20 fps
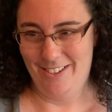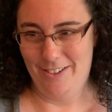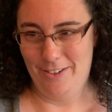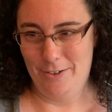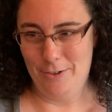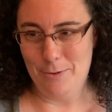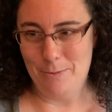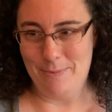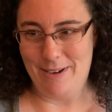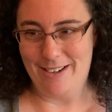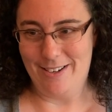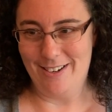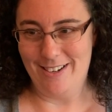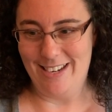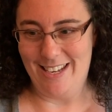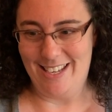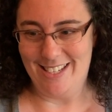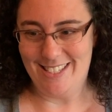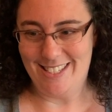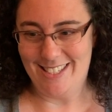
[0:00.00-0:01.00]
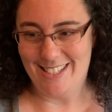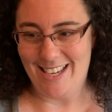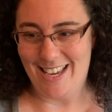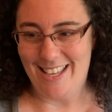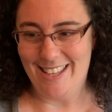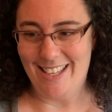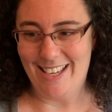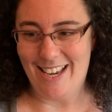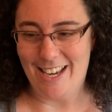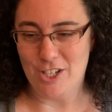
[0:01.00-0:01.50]
Oh my goodness, I
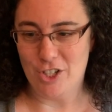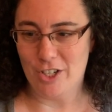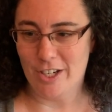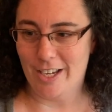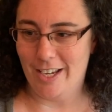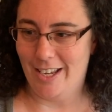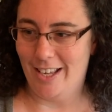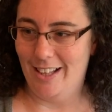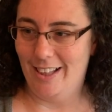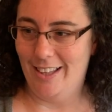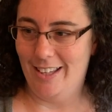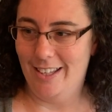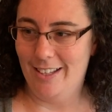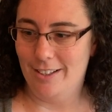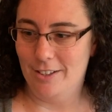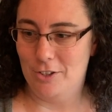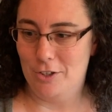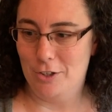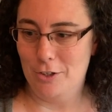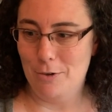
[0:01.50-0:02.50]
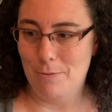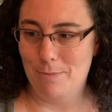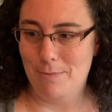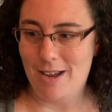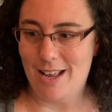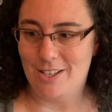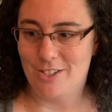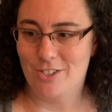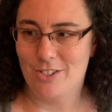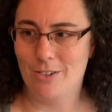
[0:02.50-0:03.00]
think I shook it a little too
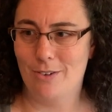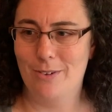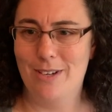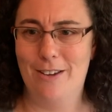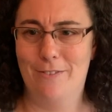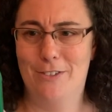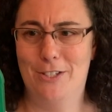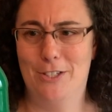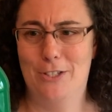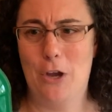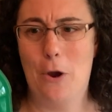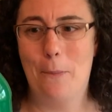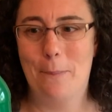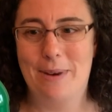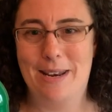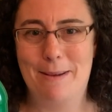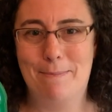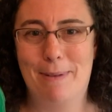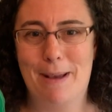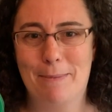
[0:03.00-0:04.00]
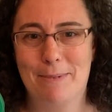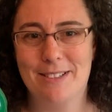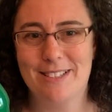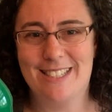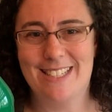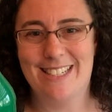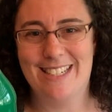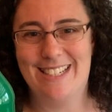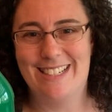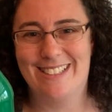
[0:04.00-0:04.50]
much. We have so many bubbles
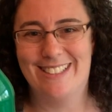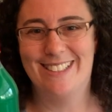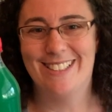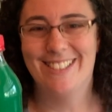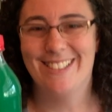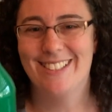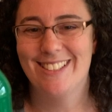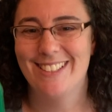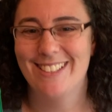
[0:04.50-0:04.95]
in here.